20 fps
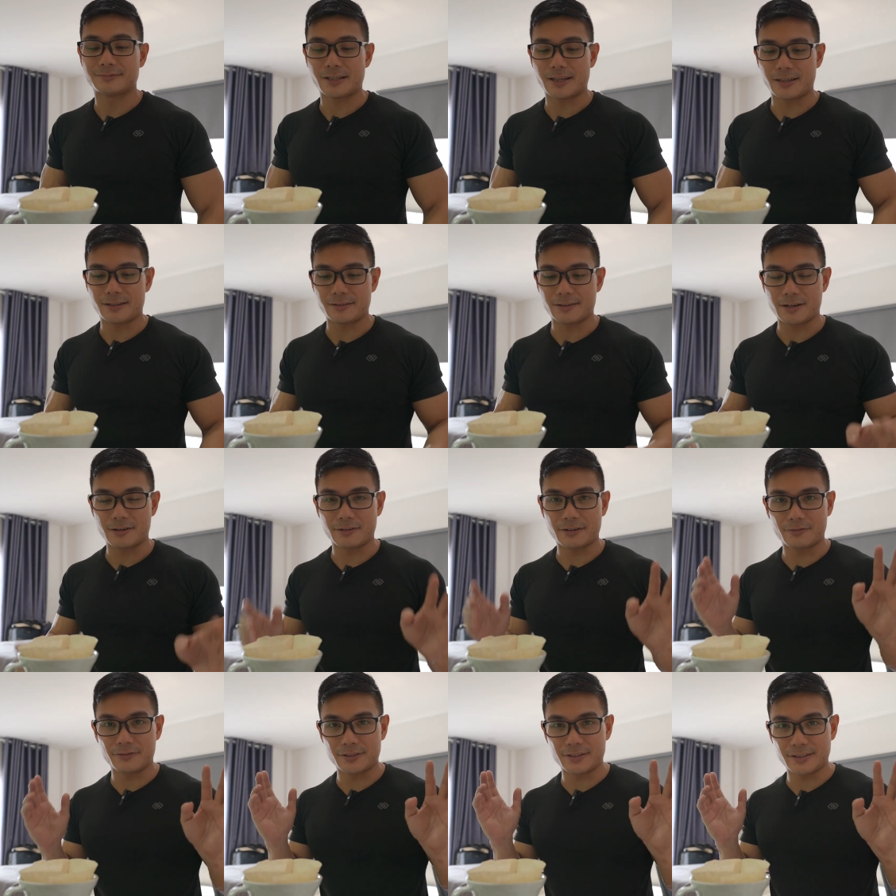Okay, now
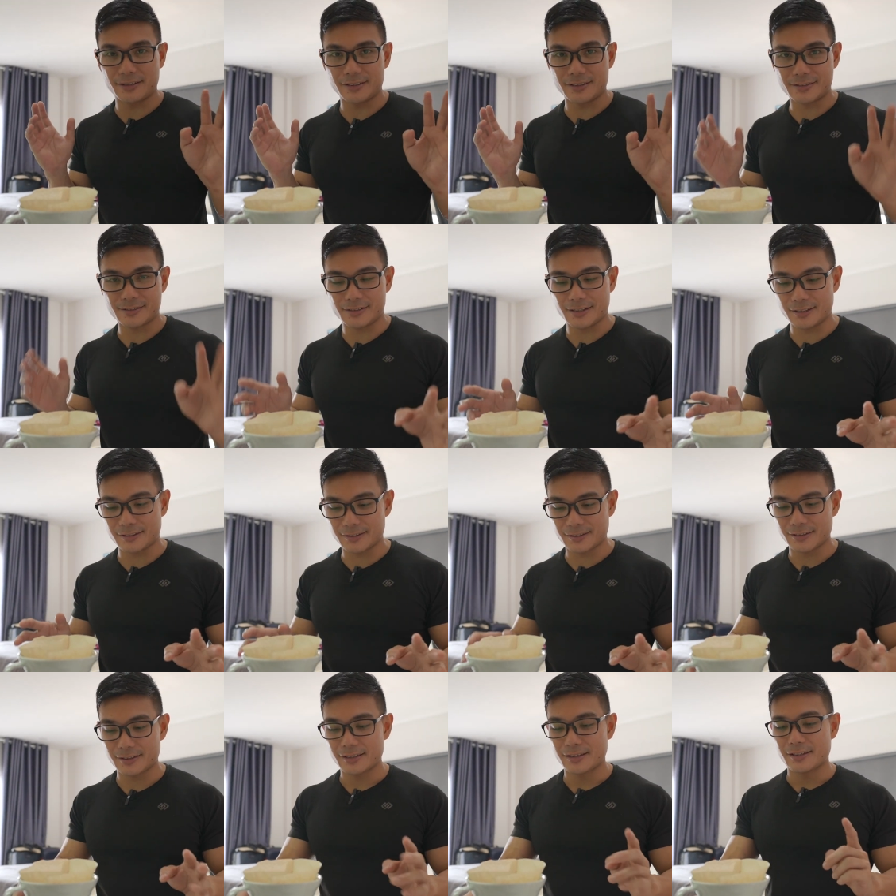everything is
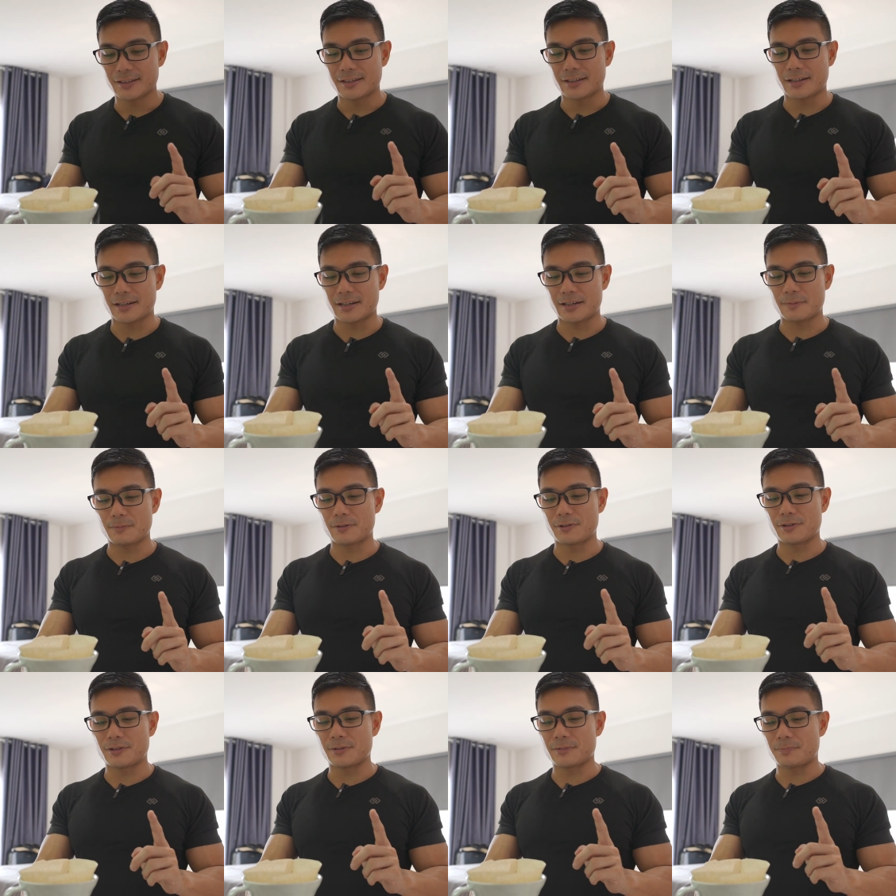set. I am
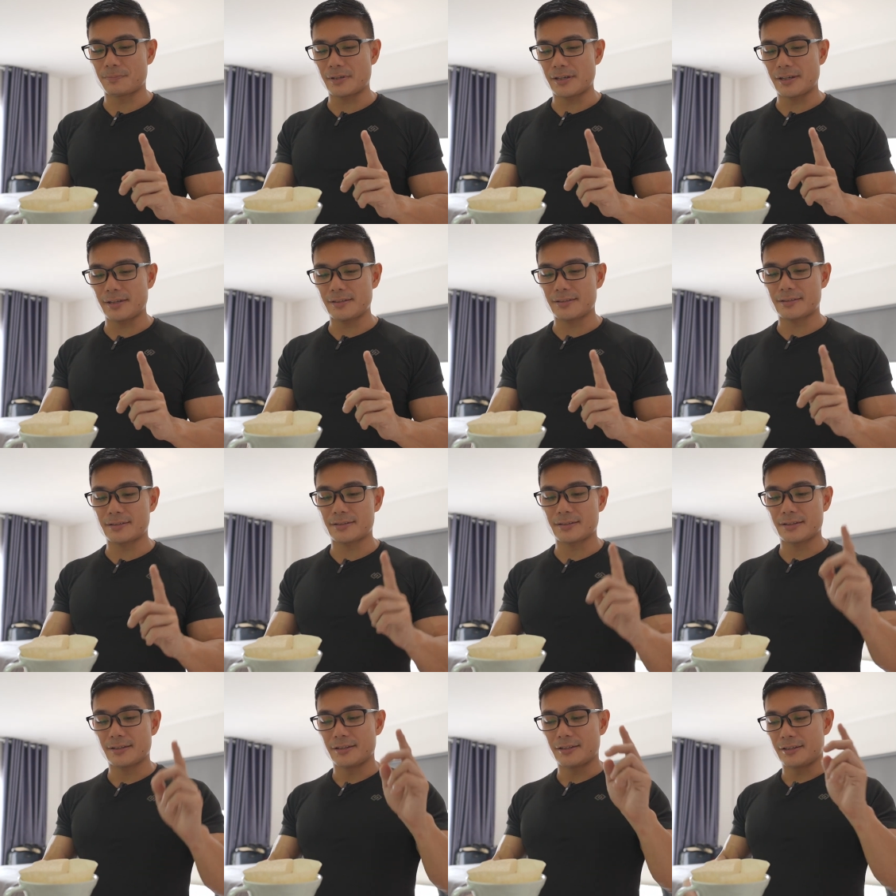gonna
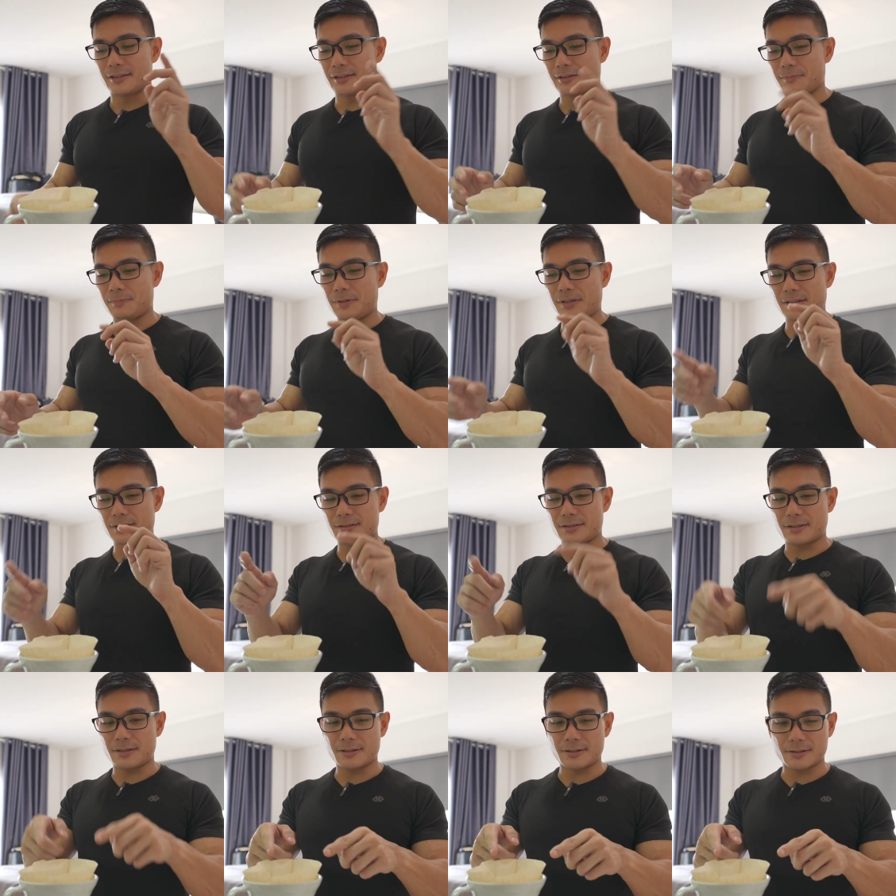place the
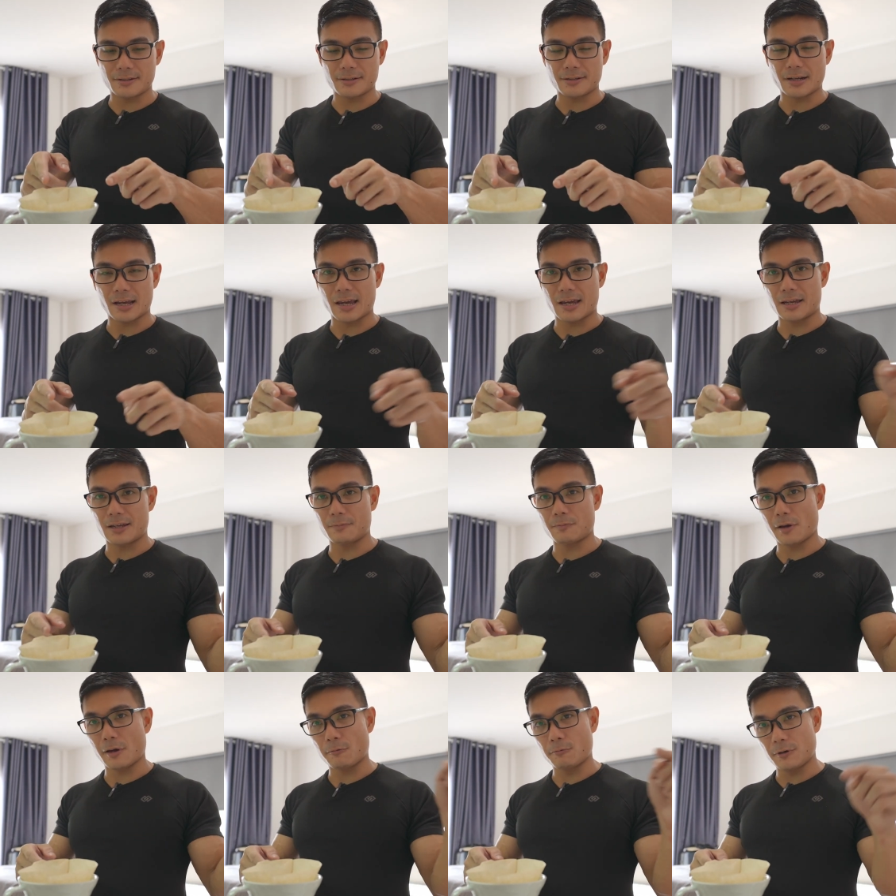beans here
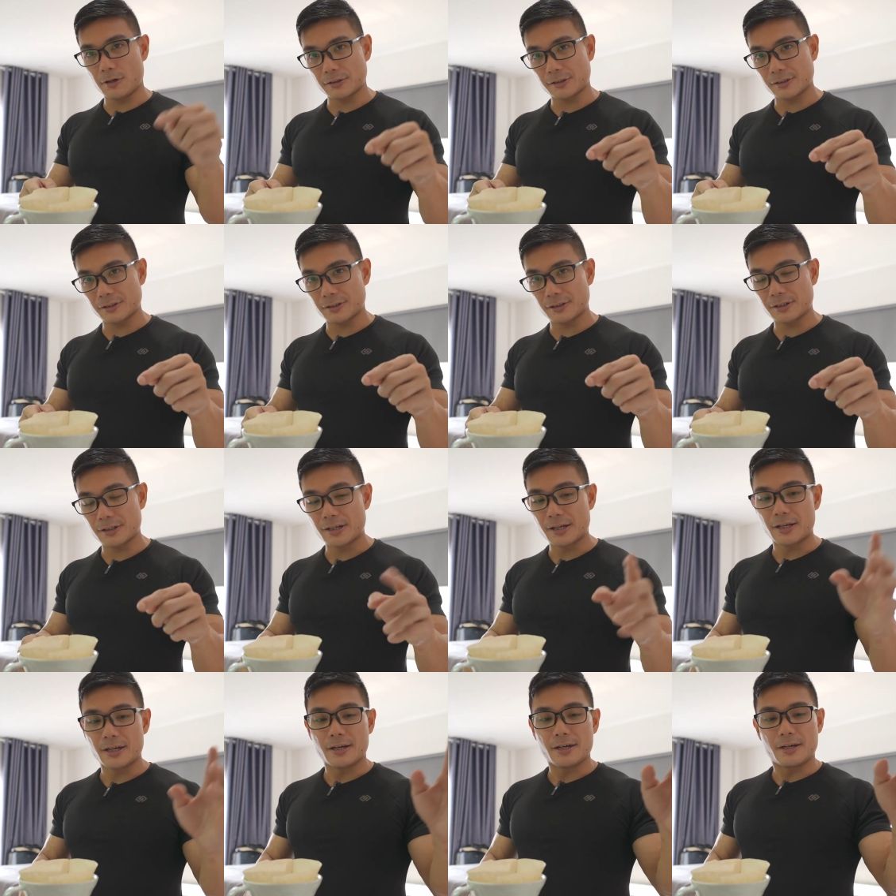and my water,
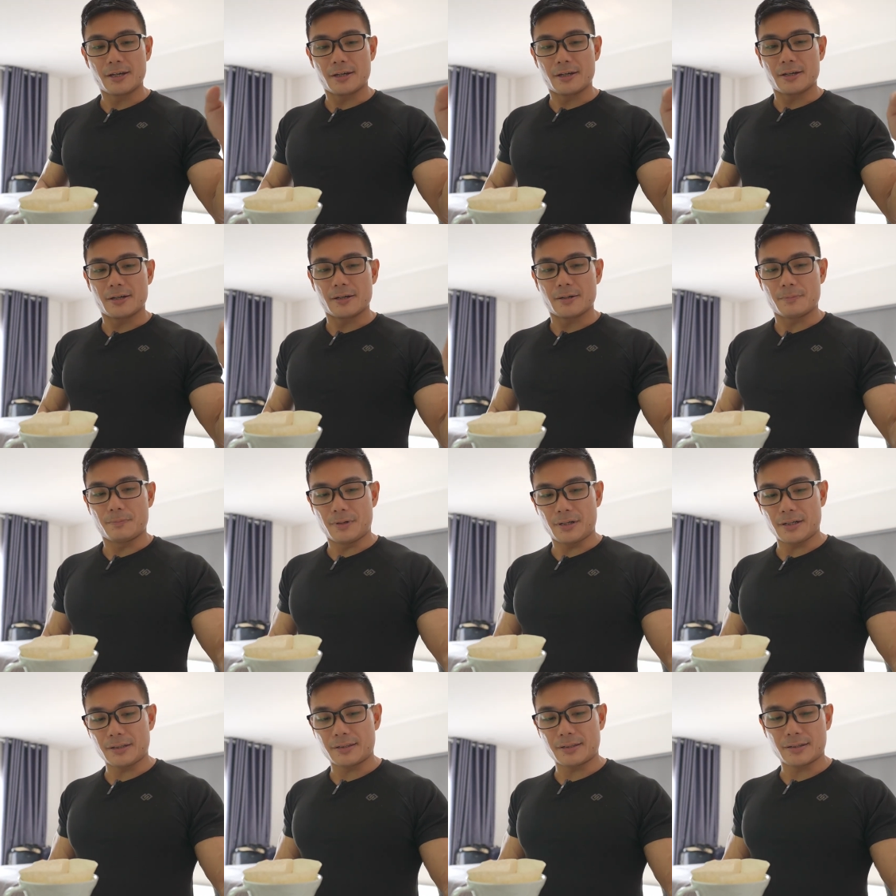
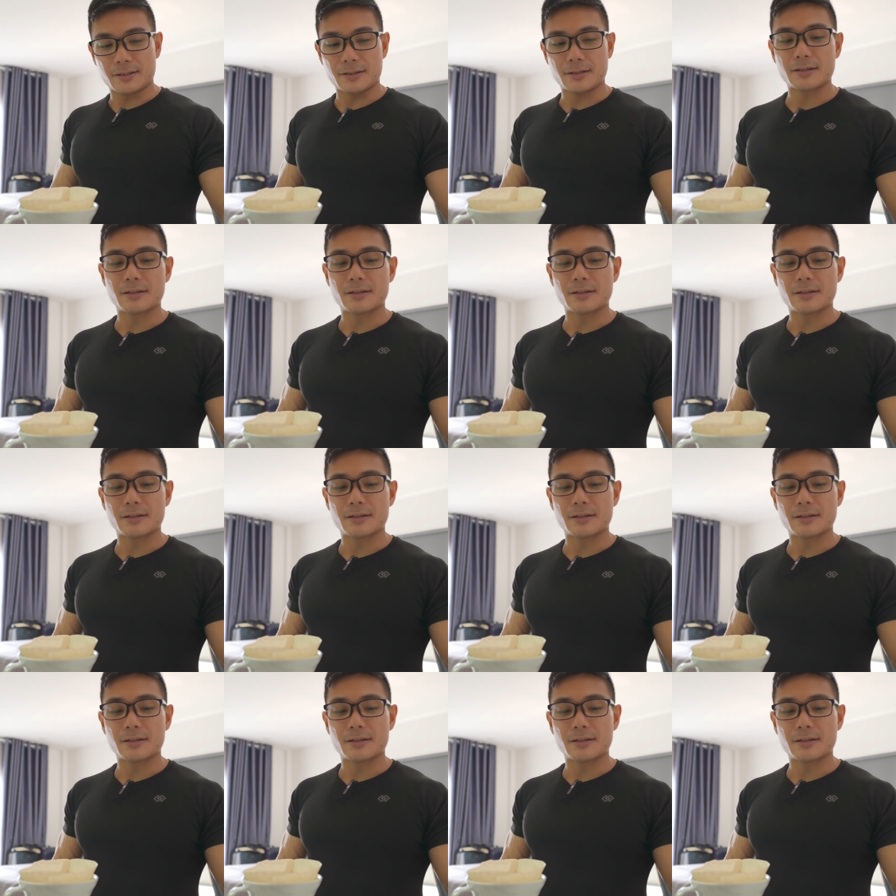but